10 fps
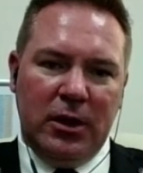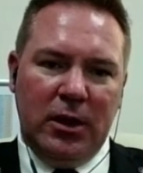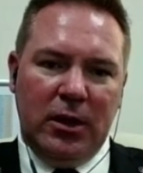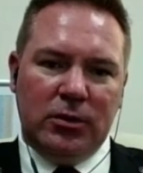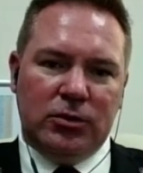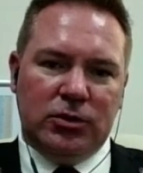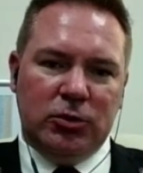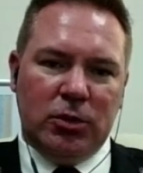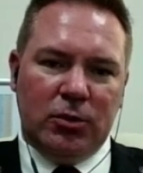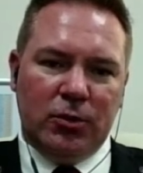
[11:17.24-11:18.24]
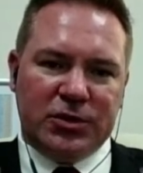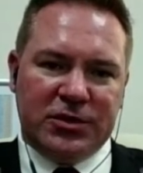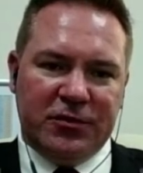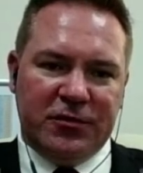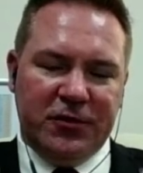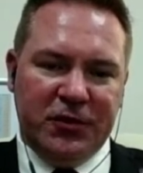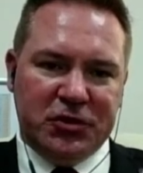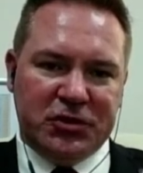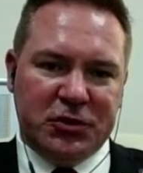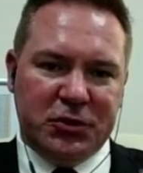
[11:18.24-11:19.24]
DEWA was the first to
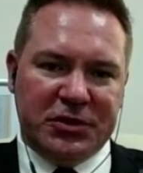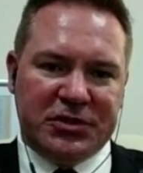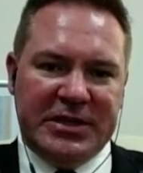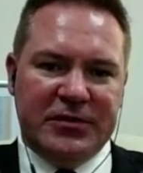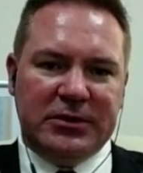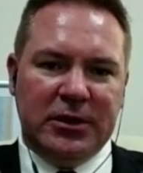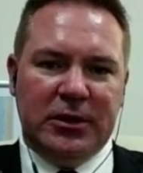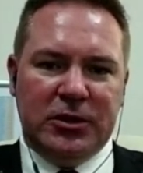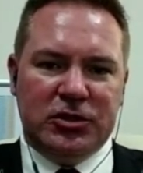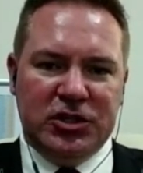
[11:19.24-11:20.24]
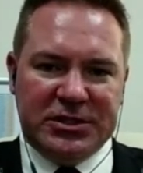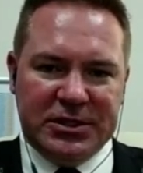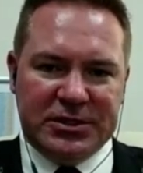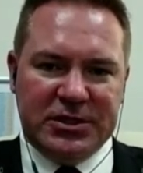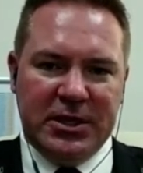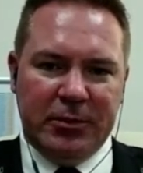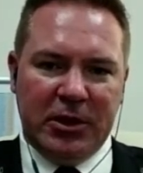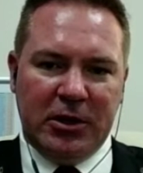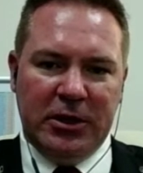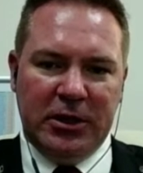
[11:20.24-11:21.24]
receive it in the GCC and Middle East
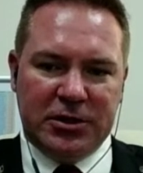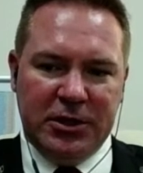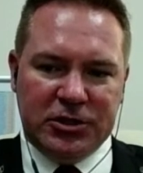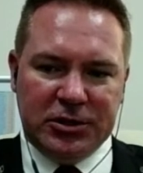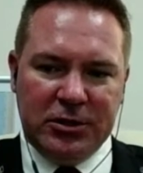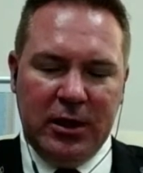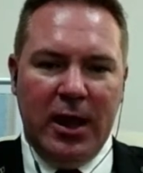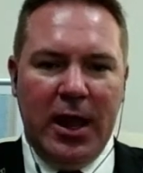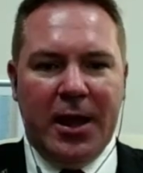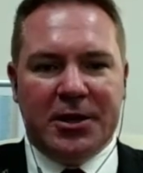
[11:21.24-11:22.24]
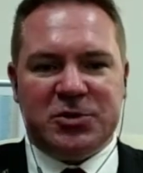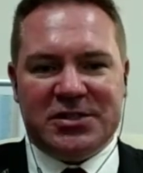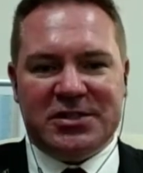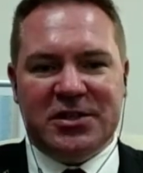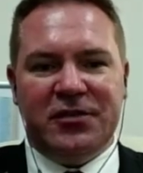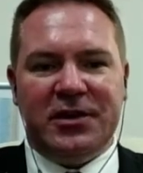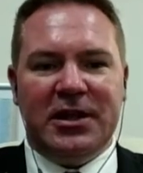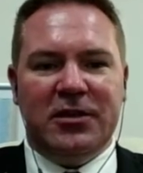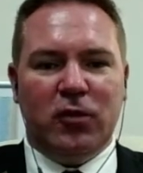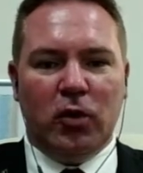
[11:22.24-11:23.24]
region, and it's specifically
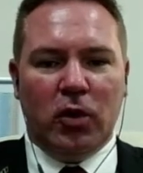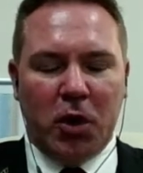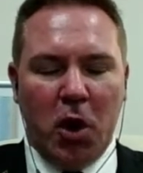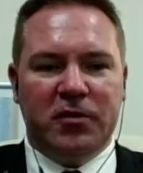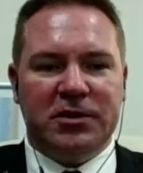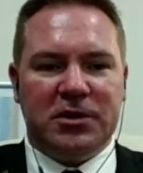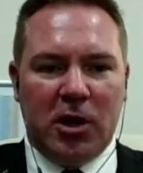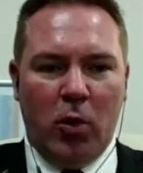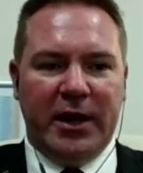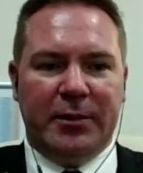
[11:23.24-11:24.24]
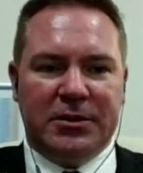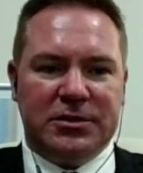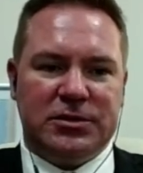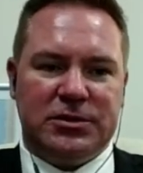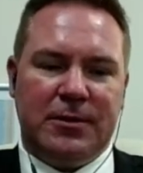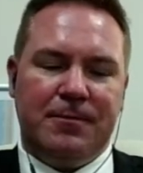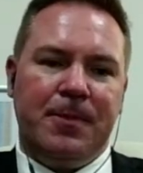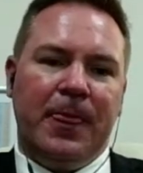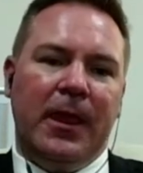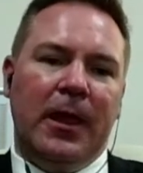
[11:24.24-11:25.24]
for COVID requirements.
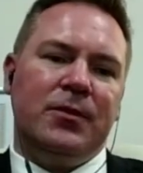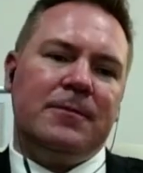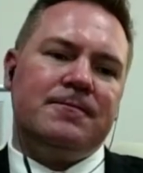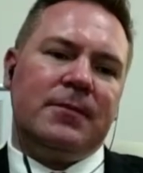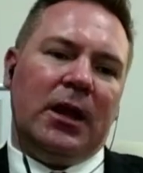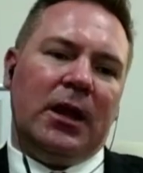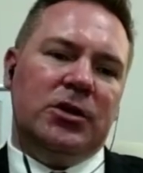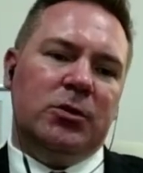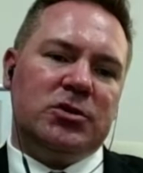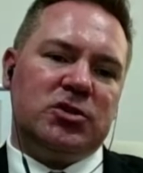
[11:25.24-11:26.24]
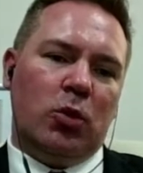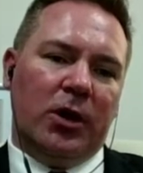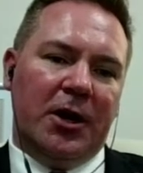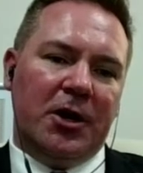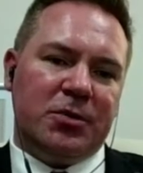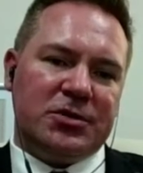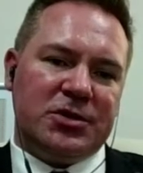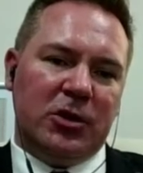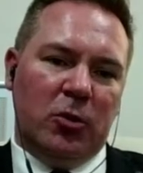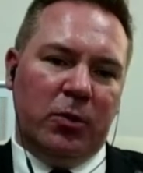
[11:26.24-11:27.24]
DEWA scored 100%
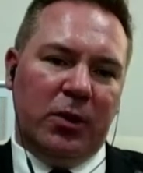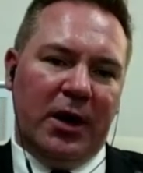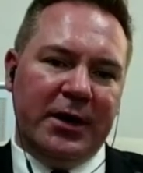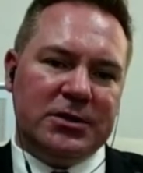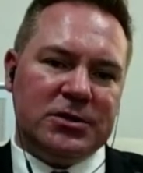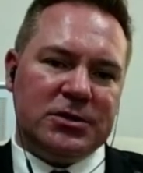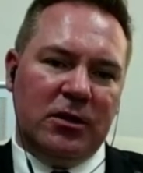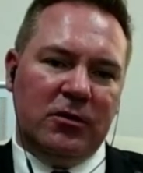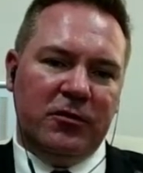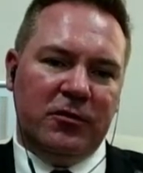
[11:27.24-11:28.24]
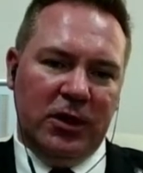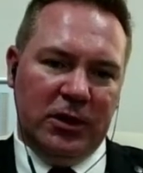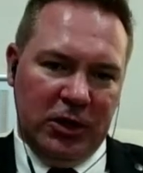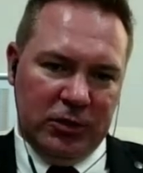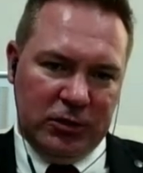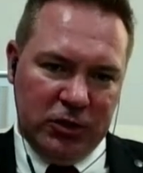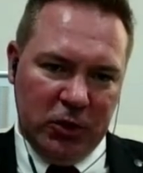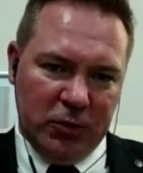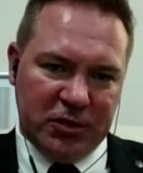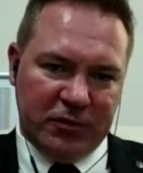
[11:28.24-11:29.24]
compliance in terms of
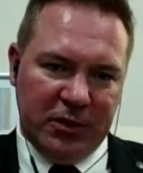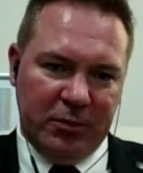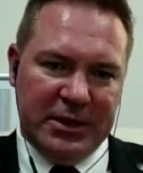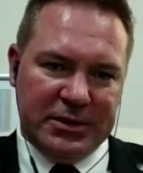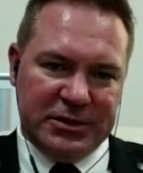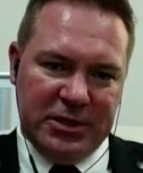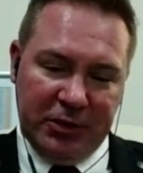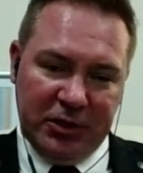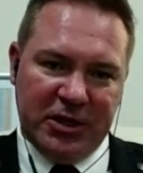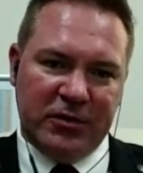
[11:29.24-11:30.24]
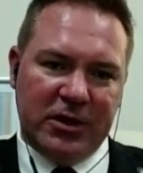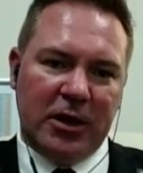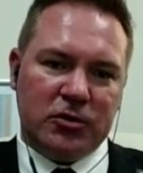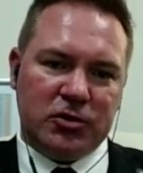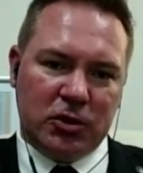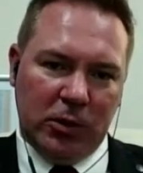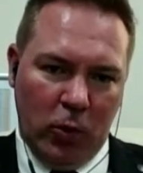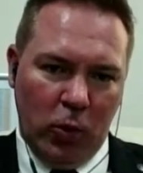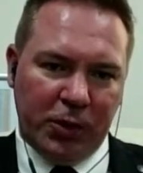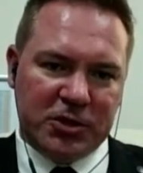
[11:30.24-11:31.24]
the BSc, British Safety Council, audit
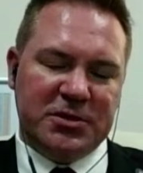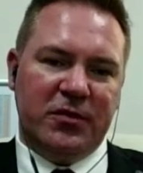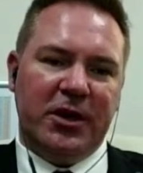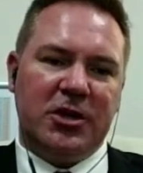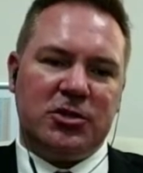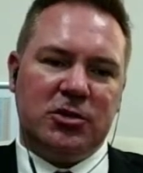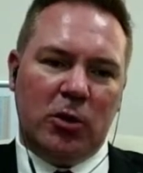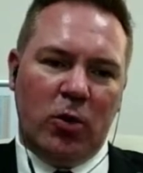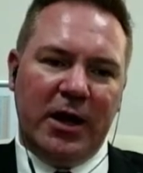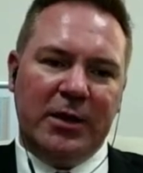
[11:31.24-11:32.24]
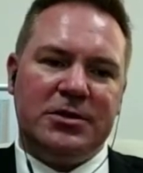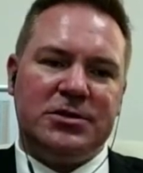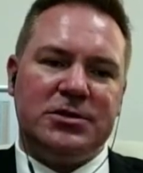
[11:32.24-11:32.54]
specification requirements,